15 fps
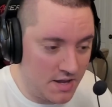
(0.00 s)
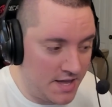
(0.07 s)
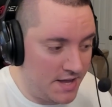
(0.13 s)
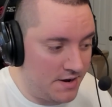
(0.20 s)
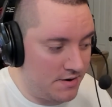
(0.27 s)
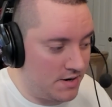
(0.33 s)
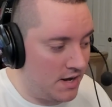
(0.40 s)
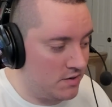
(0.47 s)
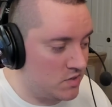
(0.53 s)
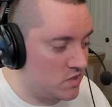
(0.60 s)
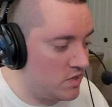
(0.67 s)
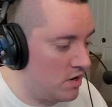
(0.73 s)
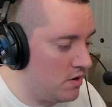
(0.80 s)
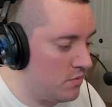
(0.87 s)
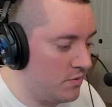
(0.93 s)
And I'll
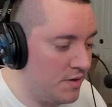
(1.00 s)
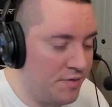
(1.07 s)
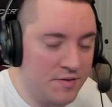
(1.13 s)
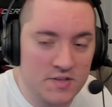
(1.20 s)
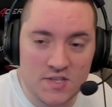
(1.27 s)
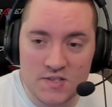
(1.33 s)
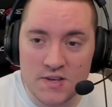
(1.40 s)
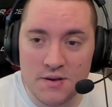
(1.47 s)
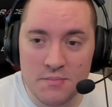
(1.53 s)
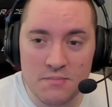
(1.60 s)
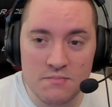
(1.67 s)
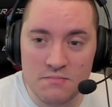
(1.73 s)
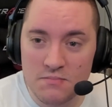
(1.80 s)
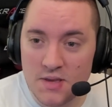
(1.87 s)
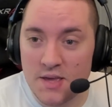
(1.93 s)
start with
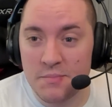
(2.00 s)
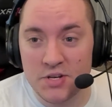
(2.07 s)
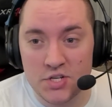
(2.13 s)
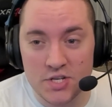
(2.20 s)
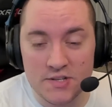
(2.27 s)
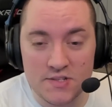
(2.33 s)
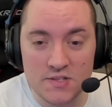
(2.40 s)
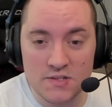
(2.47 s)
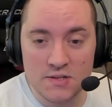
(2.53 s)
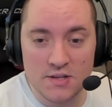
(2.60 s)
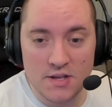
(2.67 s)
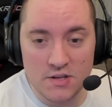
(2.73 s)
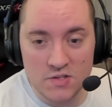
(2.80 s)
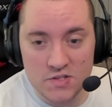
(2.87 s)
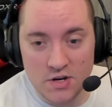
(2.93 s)
some images.
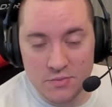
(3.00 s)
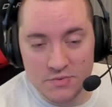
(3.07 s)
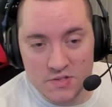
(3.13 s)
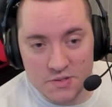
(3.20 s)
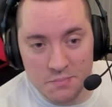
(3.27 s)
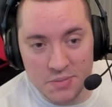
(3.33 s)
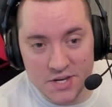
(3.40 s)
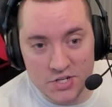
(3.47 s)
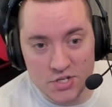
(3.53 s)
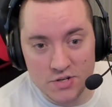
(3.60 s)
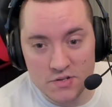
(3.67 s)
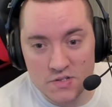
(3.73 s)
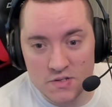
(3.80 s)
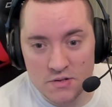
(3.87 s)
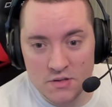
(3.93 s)
I'll start with some
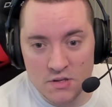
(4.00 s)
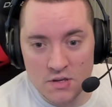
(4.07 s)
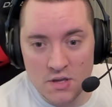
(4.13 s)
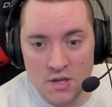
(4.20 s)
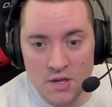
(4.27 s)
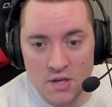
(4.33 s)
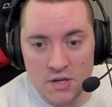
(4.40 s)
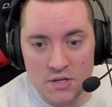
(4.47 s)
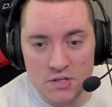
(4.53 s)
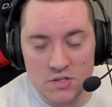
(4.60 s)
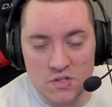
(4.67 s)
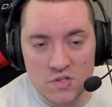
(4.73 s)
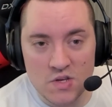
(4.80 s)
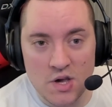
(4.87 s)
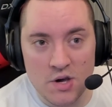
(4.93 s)
pictures.
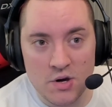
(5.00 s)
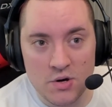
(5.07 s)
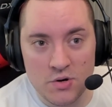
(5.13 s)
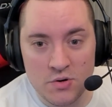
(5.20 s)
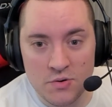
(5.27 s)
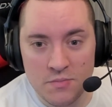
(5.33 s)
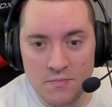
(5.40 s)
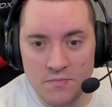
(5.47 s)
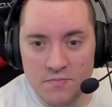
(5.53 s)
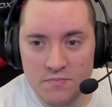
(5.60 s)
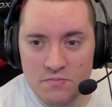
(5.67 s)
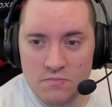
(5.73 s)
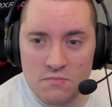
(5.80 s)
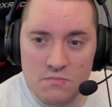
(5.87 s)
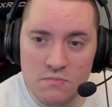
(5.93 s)
So,
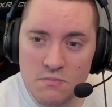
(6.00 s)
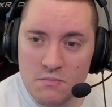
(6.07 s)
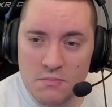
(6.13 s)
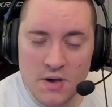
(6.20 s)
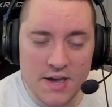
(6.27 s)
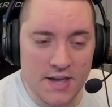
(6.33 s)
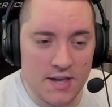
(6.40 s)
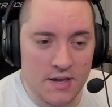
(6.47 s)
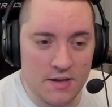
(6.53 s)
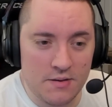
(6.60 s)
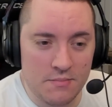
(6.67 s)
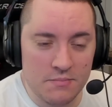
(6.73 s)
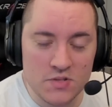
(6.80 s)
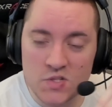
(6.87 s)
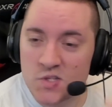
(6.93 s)

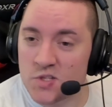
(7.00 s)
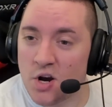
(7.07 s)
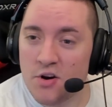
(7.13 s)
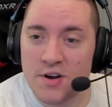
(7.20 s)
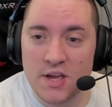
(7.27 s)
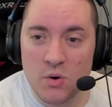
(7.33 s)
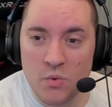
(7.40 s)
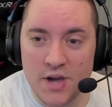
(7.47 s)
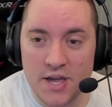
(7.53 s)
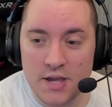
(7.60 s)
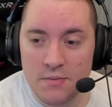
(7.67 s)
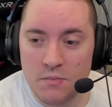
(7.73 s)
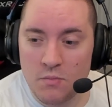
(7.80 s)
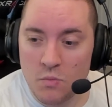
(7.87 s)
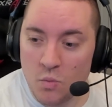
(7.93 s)
my starting weight,
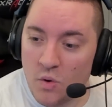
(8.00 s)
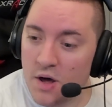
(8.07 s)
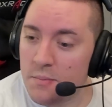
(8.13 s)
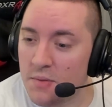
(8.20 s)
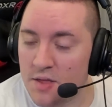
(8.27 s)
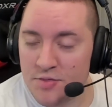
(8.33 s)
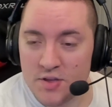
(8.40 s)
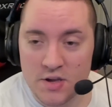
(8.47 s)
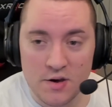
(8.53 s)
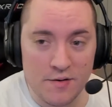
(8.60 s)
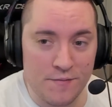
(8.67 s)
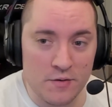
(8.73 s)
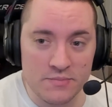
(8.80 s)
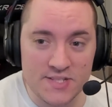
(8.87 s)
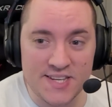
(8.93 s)
1 month ago
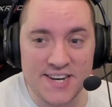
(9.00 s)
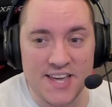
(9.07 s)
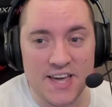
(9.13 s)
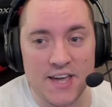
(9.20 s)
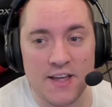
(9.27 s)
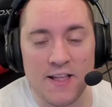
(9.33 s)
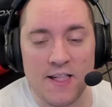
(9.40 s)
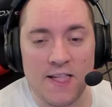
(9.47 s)
from today,